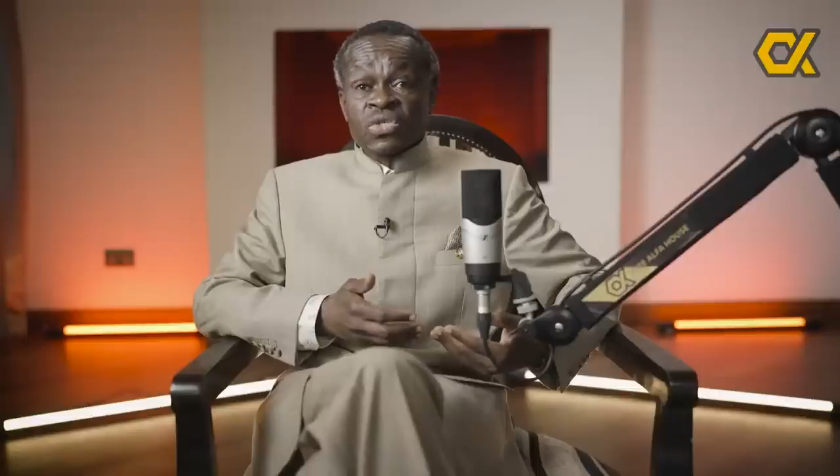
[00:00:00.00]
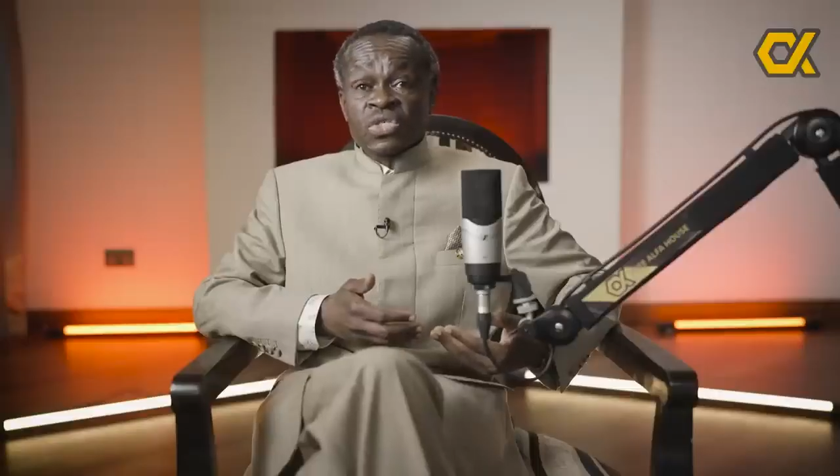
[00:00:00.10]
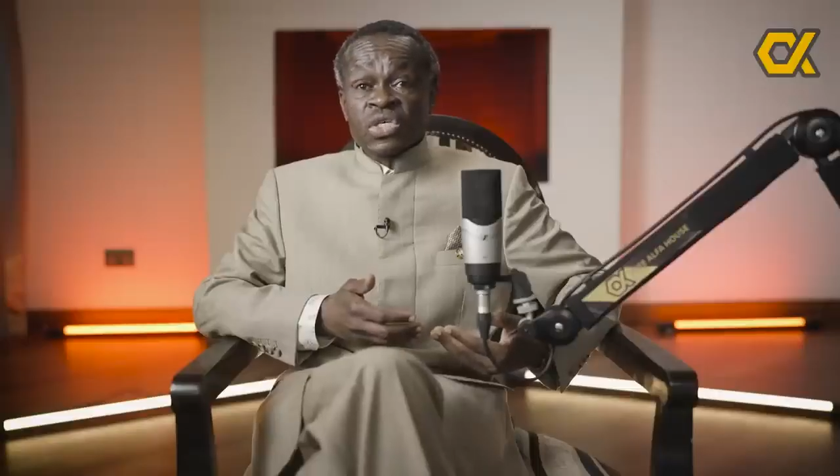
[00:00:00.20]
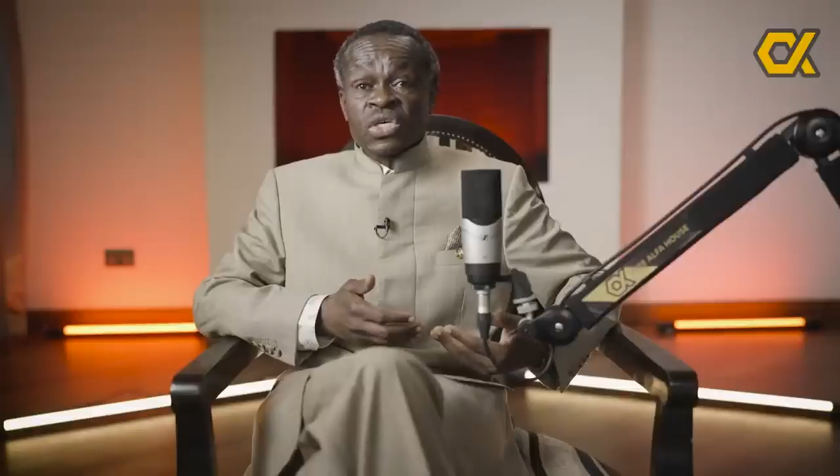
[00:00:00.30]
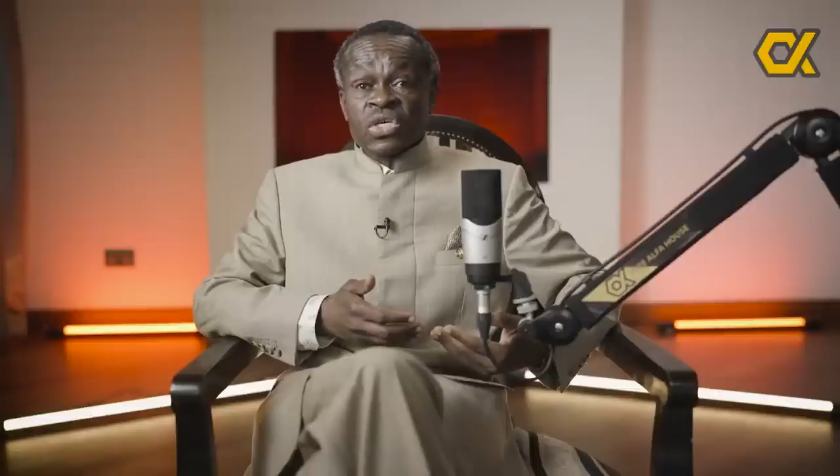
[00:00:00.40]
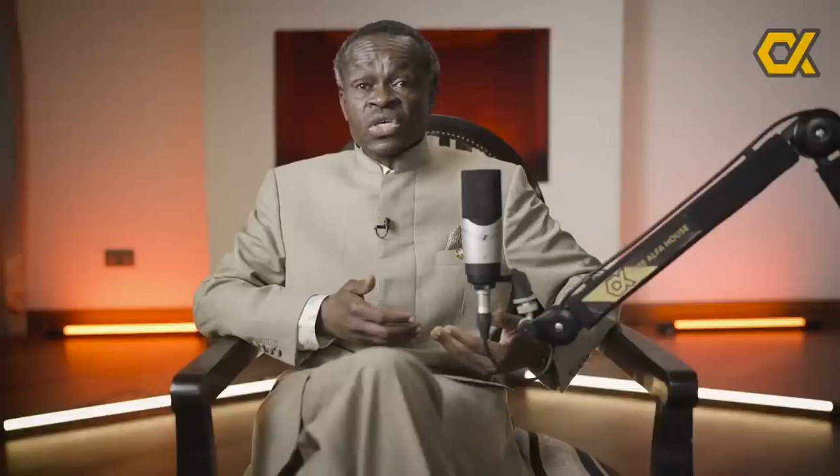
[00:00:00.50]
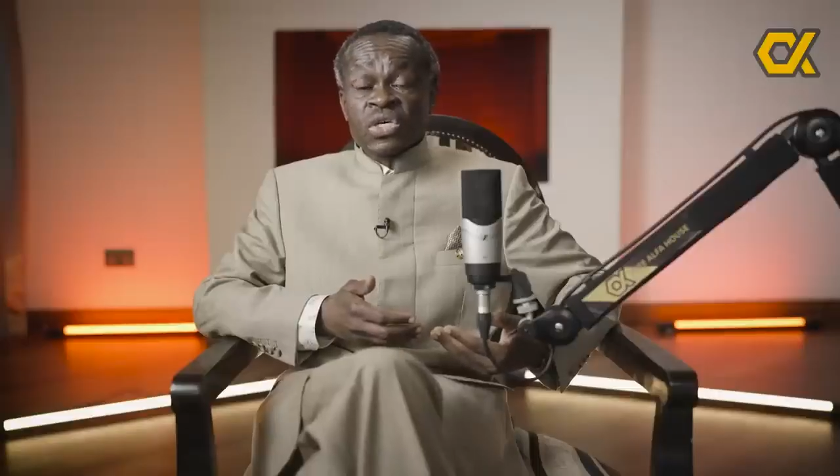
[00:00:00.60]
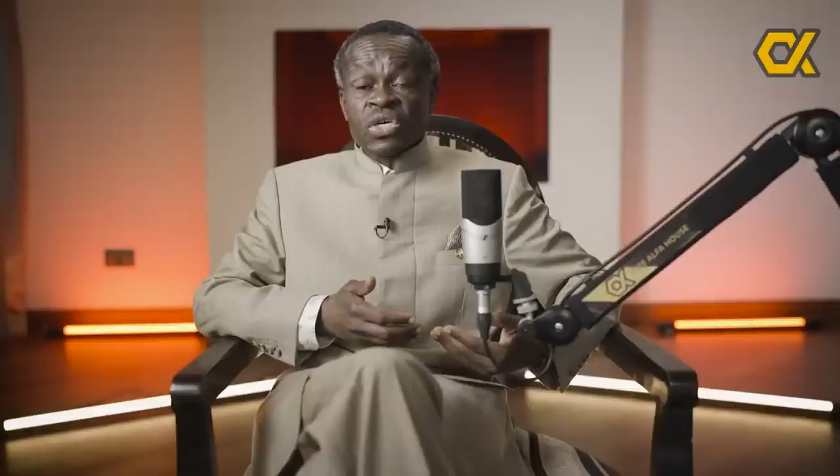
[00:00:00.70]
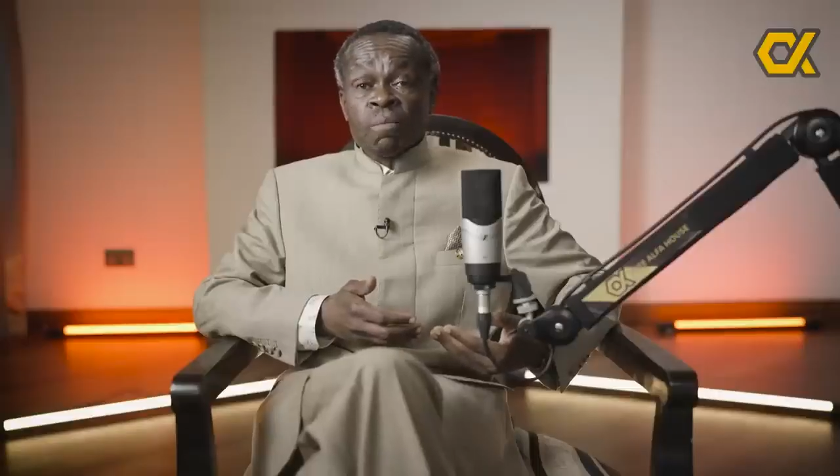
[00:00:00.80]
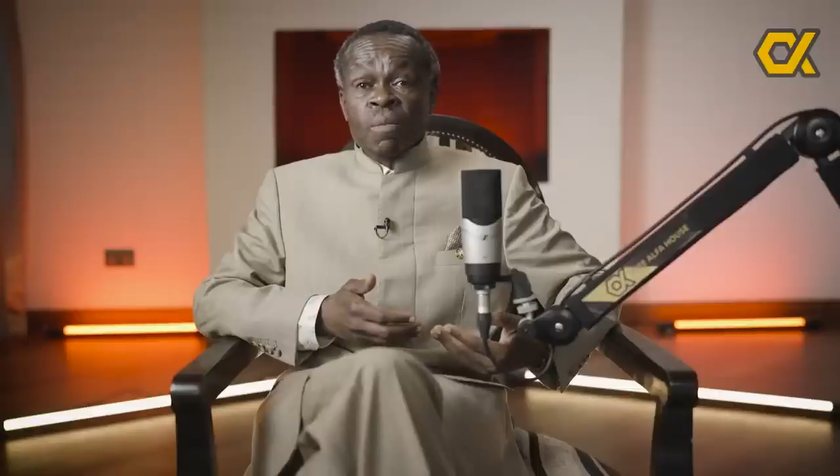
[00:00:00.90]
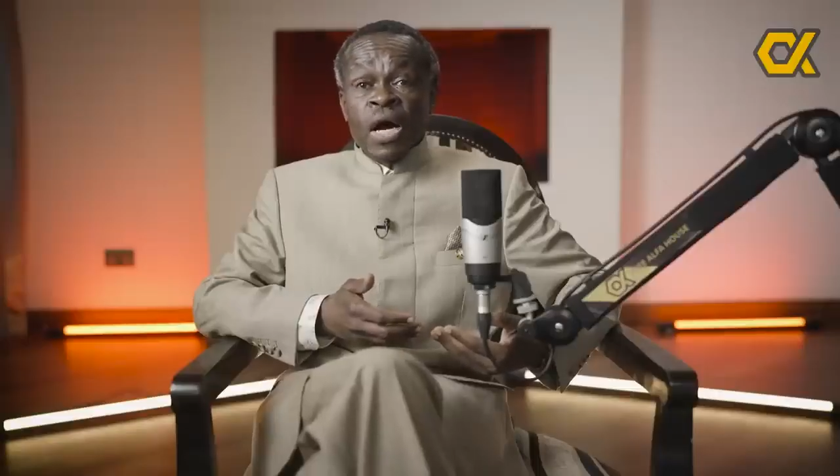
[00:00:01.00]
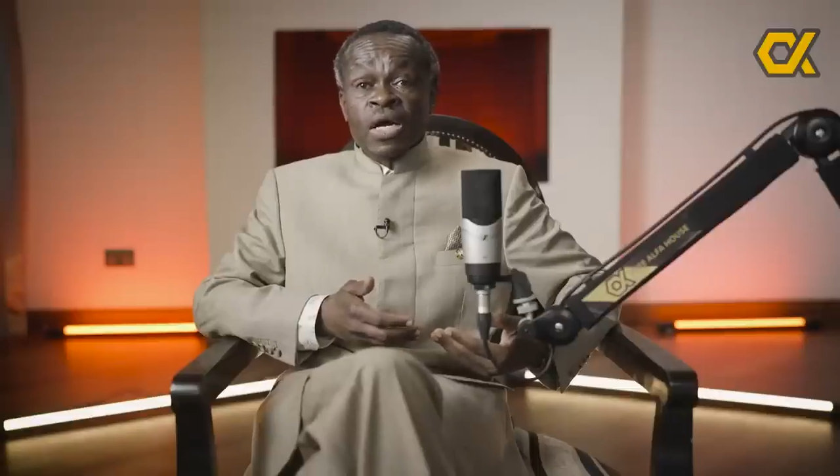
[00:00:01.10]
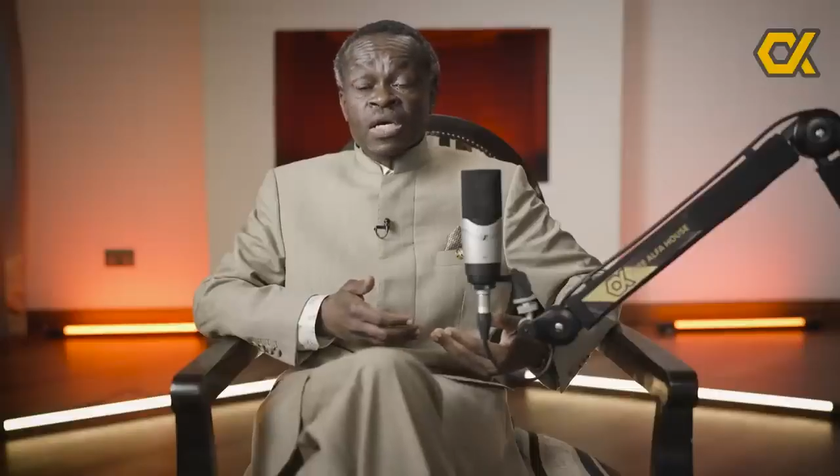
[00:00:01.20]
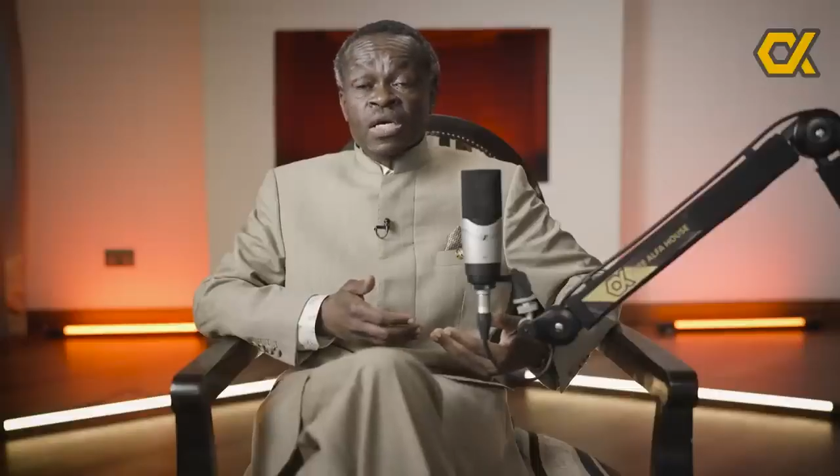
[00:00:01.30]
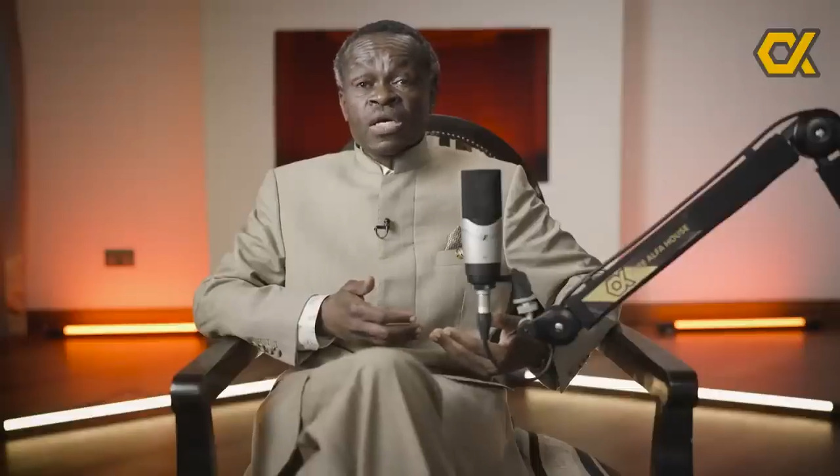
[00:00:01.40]
see in
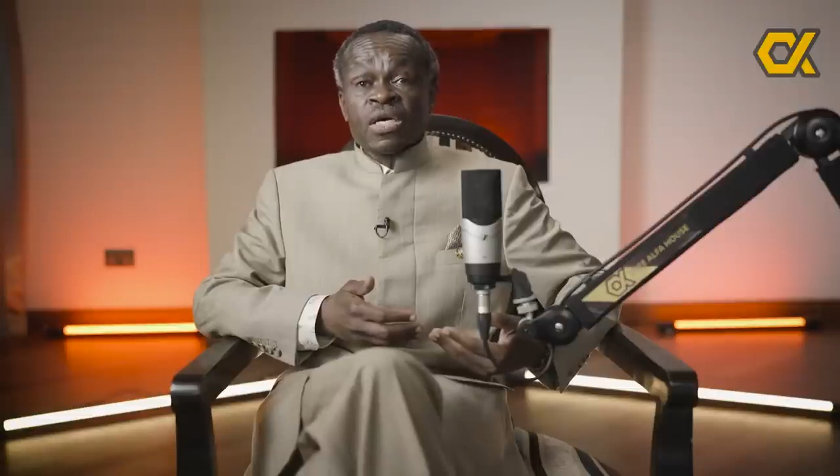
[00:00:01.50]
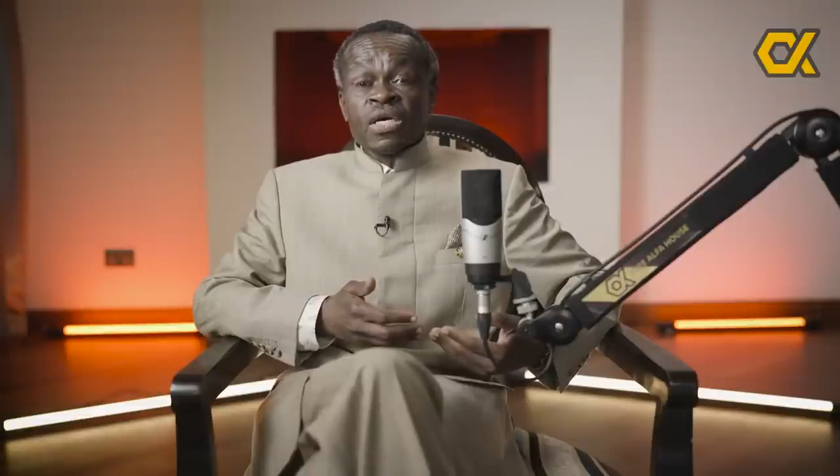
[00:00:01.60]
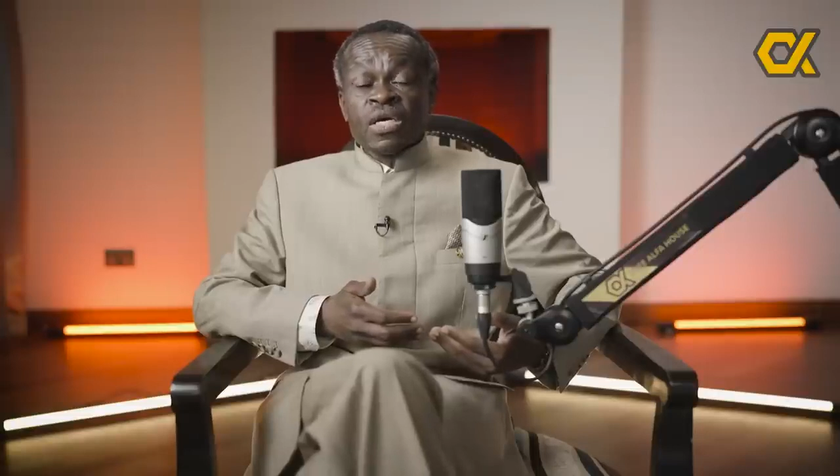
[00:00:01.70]
Mali,